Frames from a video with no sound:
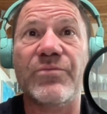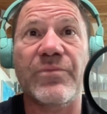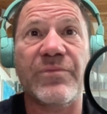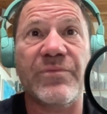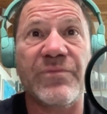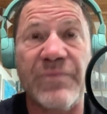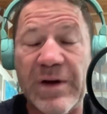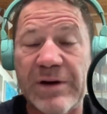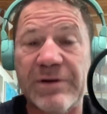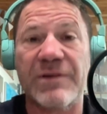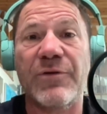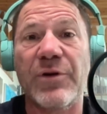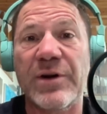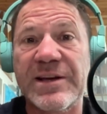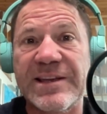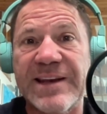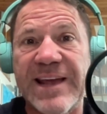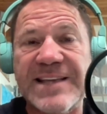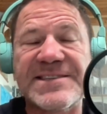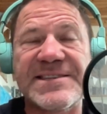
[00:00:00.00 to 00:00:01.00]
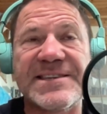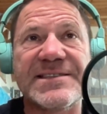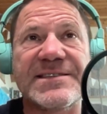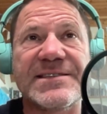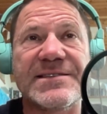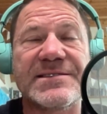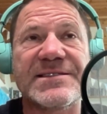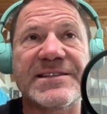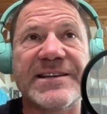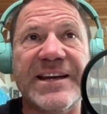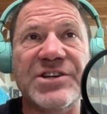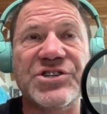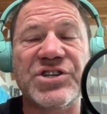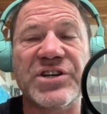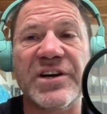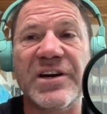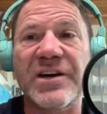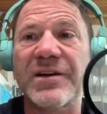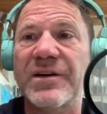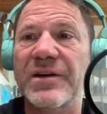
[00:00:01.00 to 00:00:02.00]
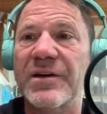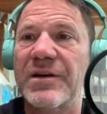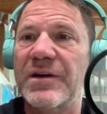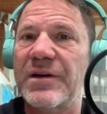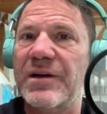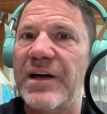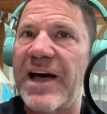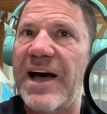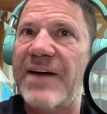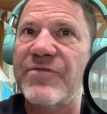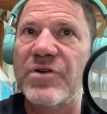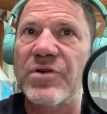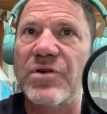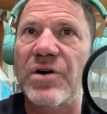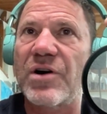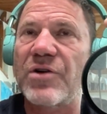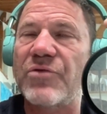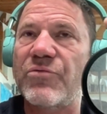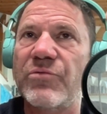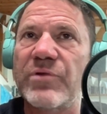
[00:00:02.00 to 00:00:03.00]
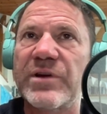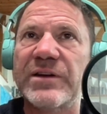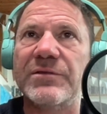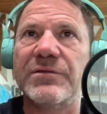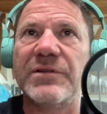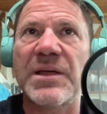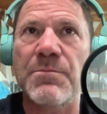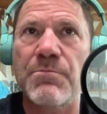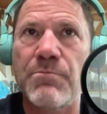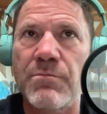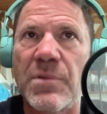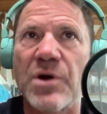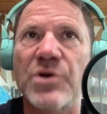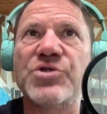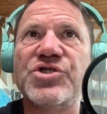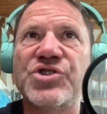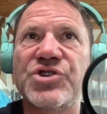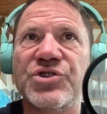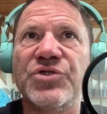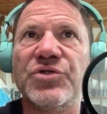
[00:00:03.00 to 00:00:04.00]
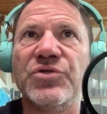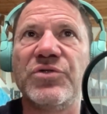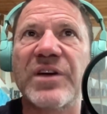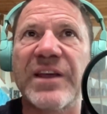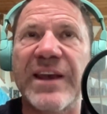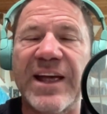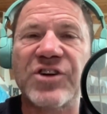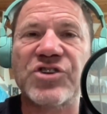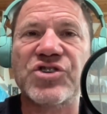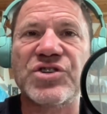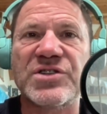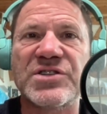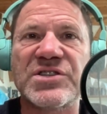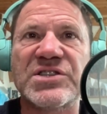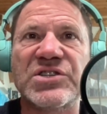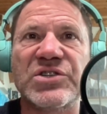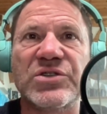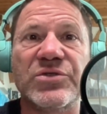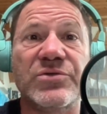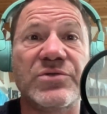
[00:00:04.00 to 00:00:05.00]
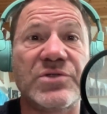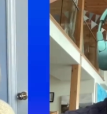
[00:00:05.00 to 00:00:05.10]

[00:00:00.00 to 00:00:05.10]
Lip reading: very, very connected to nature, have a real emotional connection to